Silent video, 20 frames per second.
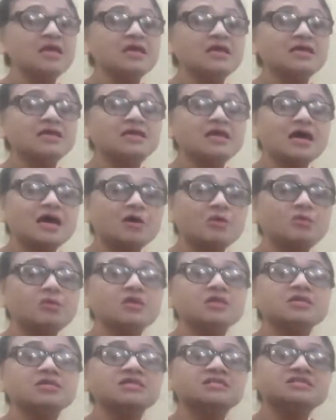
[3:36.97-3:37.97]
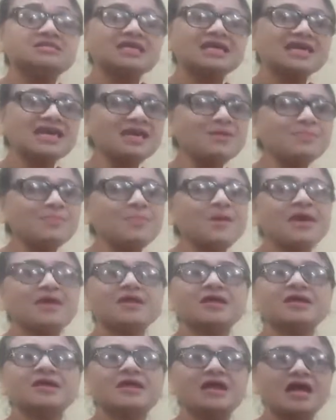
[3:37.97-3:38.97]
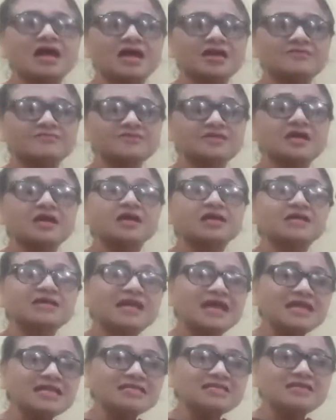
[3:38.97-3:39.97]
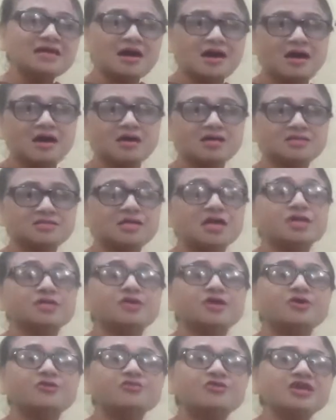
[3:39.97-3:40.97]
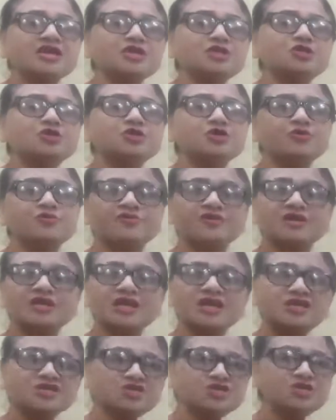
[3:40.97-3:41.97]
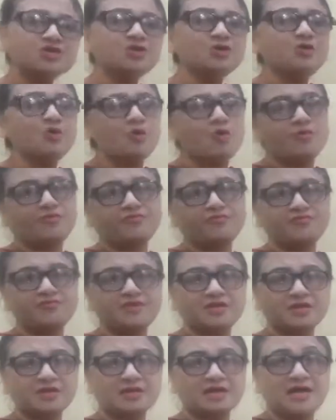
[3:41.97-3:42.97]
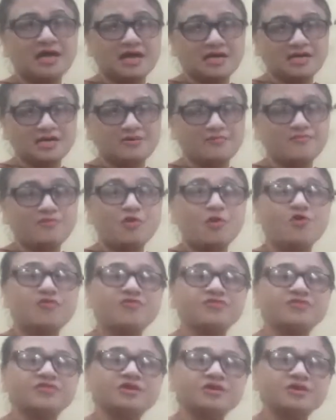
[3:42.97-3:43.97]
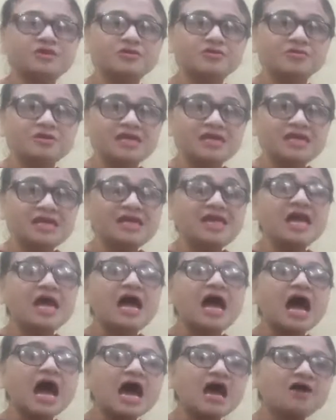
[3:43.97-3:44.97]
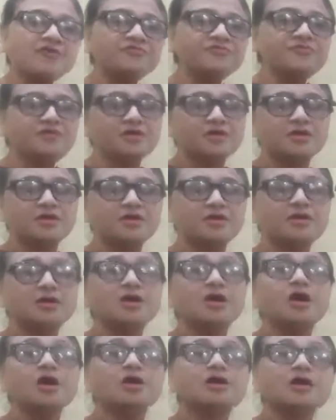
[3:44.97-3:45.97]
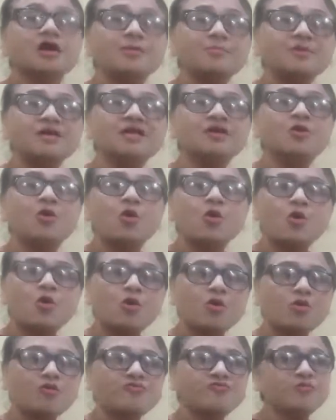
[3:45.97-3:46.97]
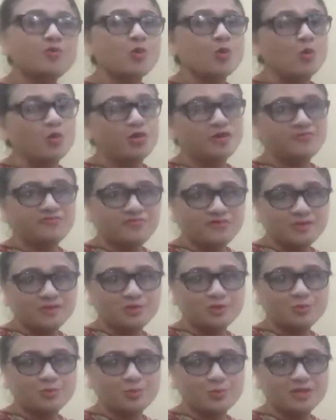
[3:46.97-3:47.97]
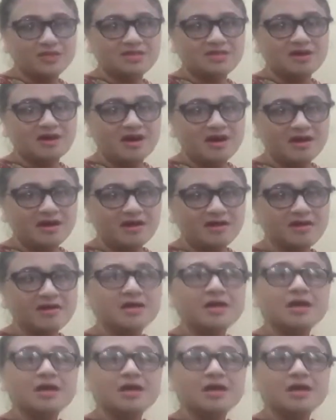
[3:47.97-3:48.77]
now the second paragraph tells us the rejuvenation of the life of the tree after coming of Goldfinch with her